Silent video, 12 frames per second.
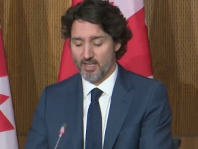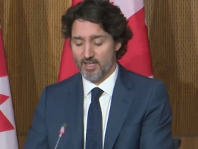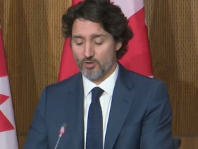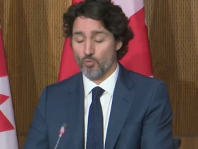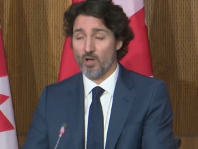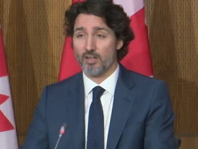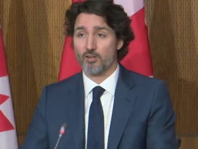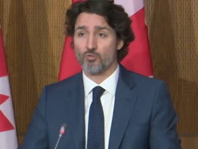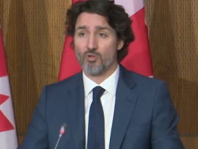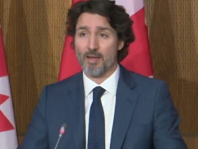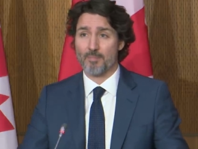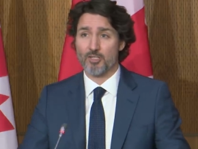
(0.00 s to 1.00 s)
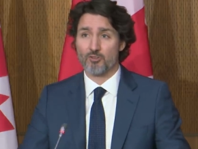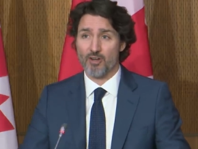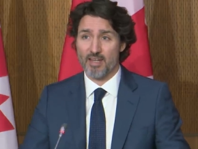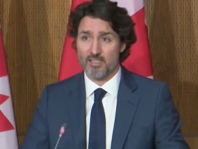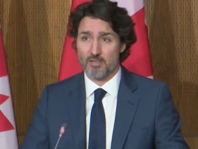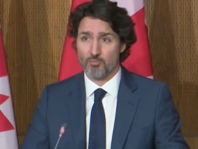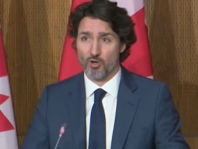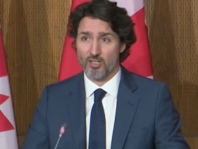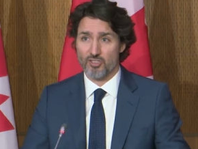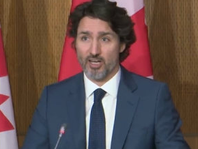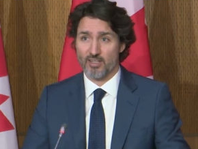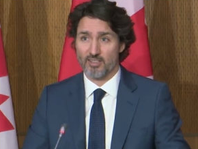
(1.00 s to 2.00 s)
and one rapid transit
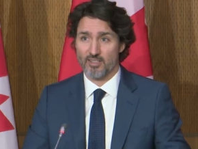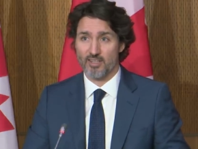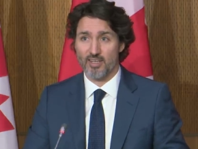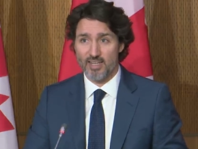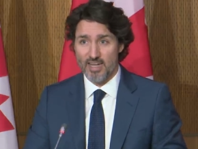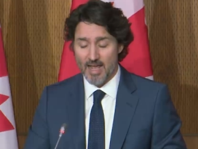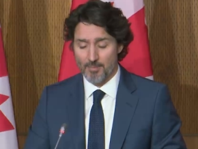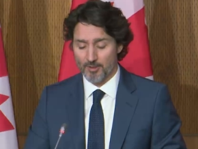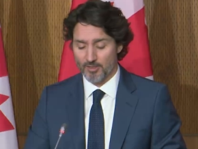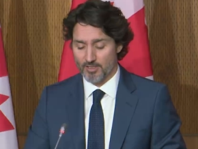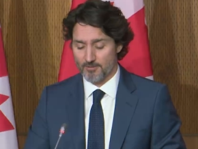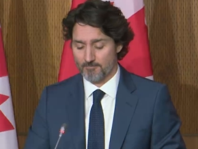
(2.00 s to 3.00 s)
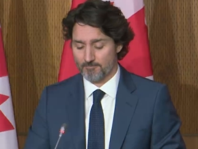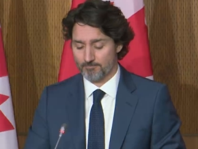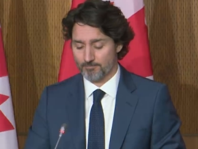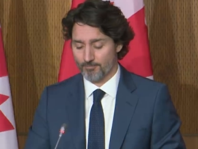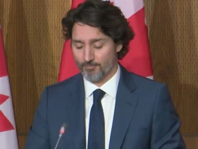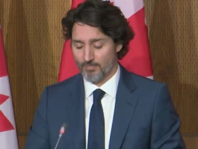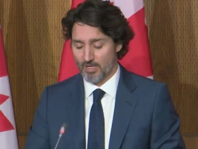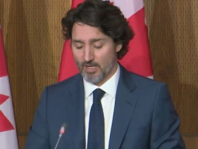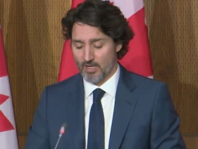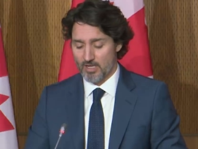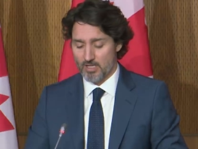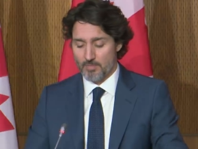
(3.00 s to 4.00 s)
project in Hamilton.
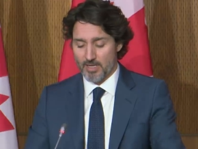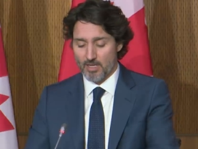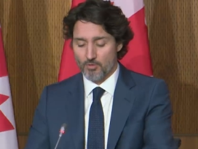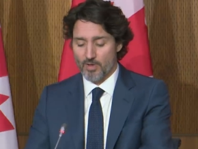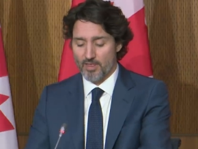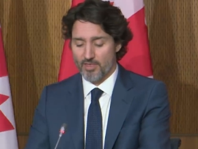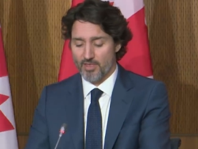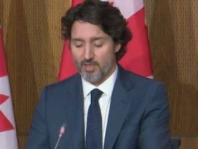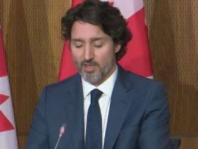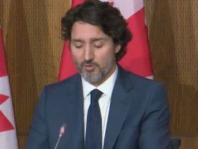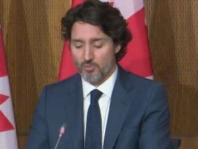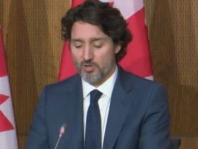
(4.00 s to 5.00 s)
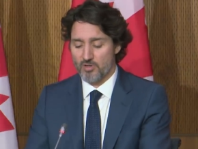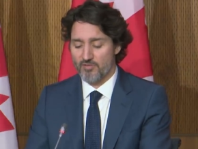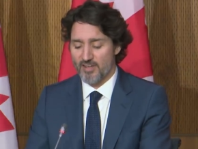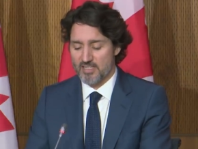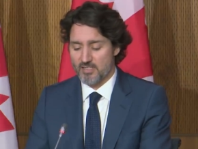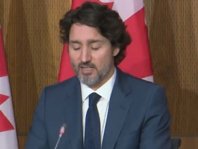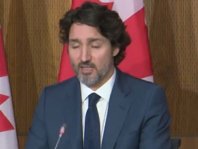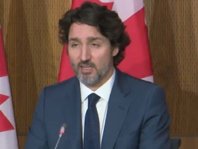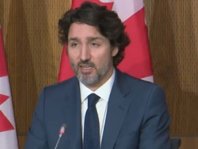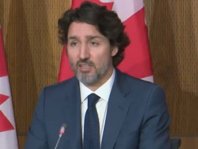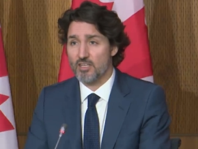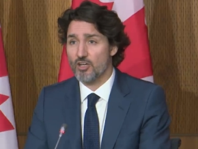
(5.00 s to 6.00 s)
To begin with, we're
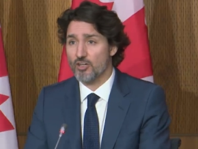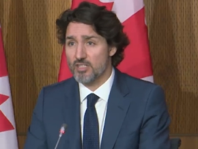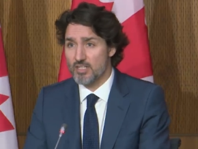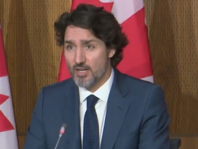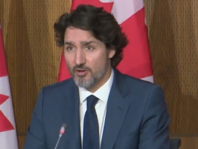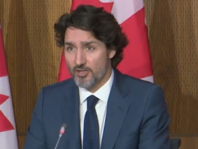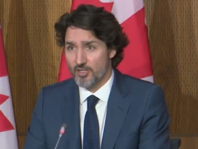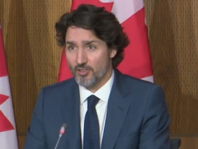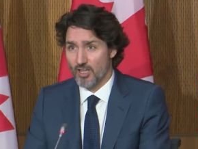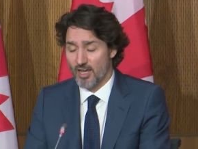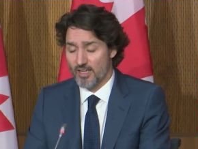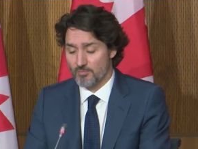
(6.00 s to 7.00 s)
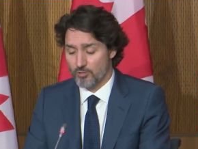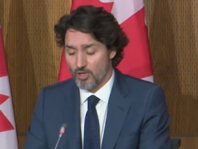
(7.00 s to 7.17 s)
investing in the Ontario Line